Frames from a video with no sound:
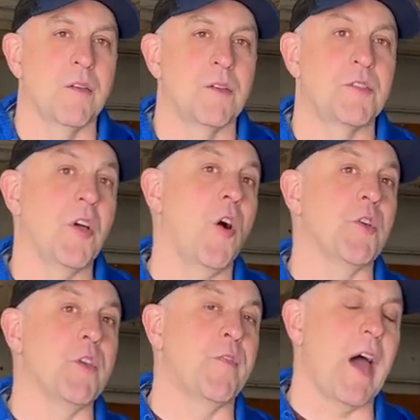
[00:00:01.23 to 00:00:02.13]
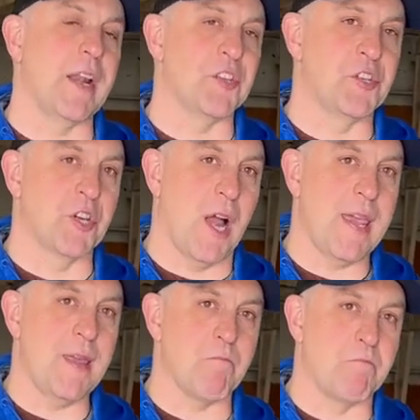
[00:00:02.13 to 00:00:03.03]
So you've got a
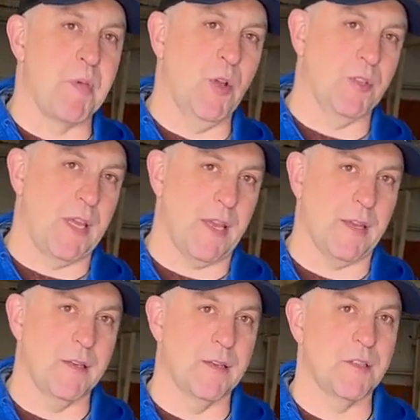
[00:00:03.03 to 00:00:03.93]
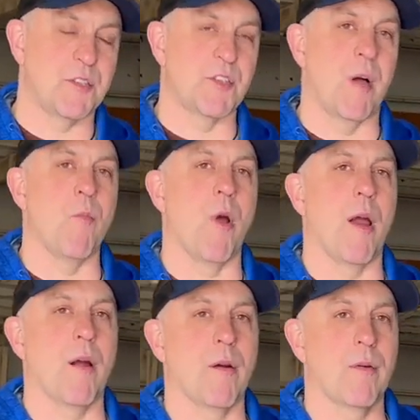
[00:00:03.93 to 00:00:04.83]
giant building
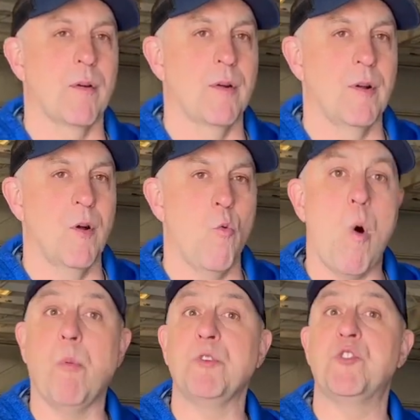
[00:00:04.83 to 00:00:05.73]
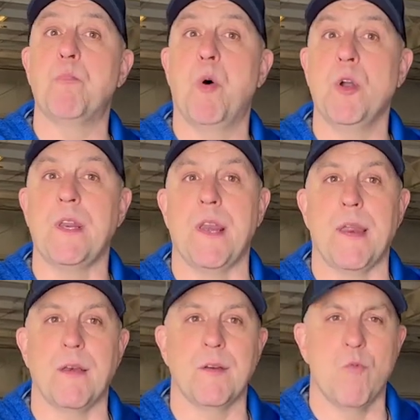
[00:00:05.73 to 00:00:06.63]
somewhere. What would you put in it?
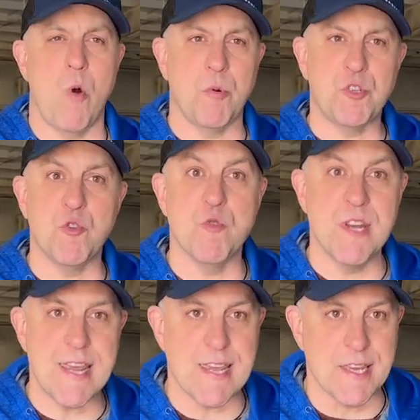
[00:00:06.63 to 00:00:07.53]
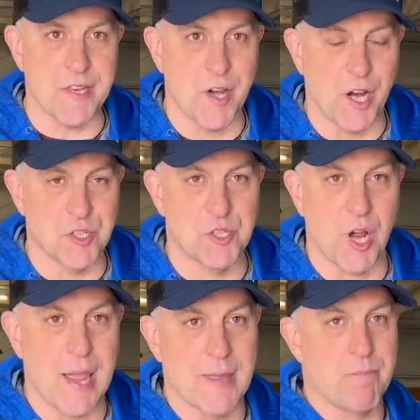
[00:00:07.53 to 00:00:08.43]
What would you need a
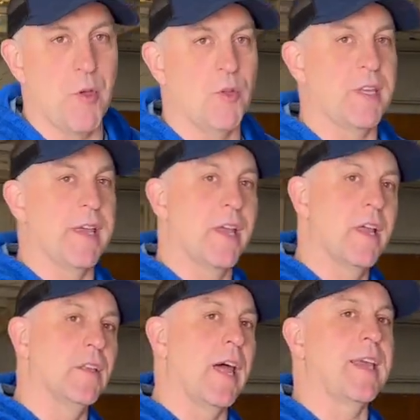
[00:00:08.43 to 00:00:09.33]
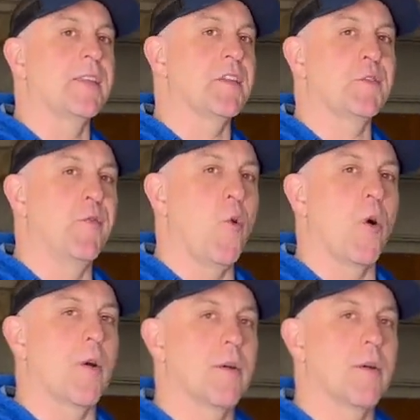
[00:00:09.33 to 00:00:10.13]
giant building like this for?